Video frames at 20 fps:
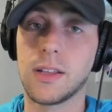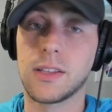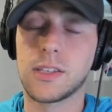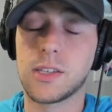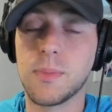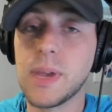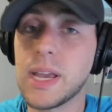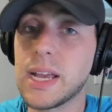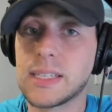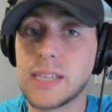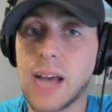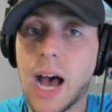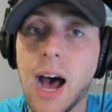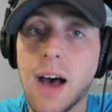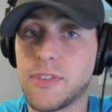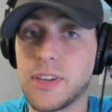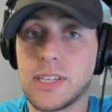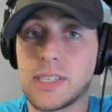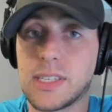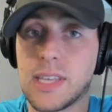To me, it's
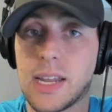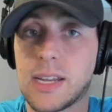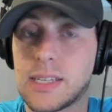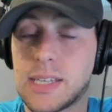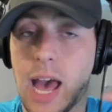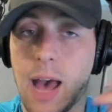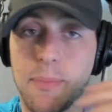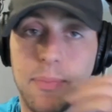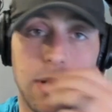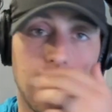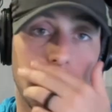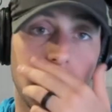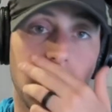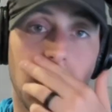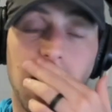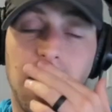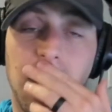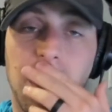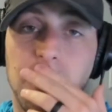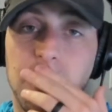obvious that has happened
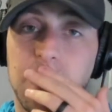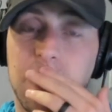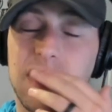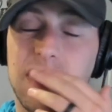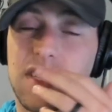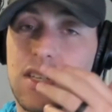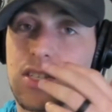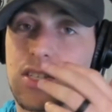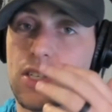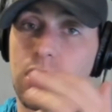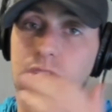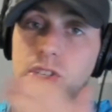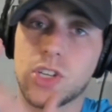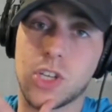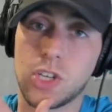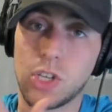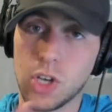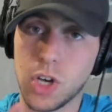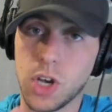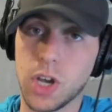um, because it's such a
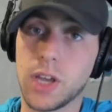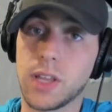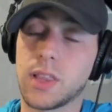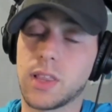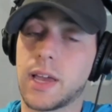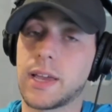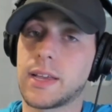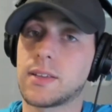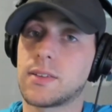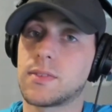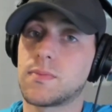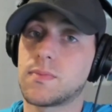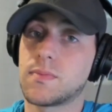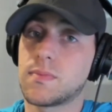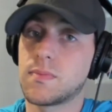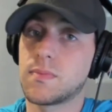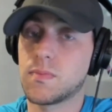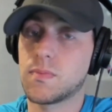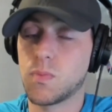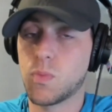good like
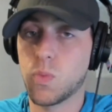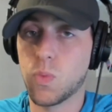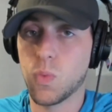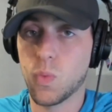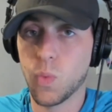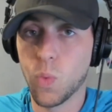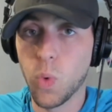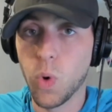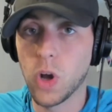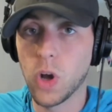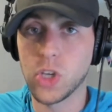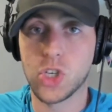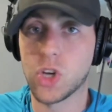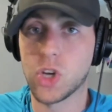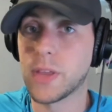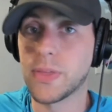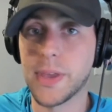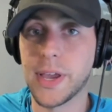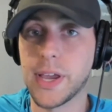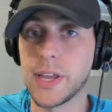
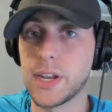strength and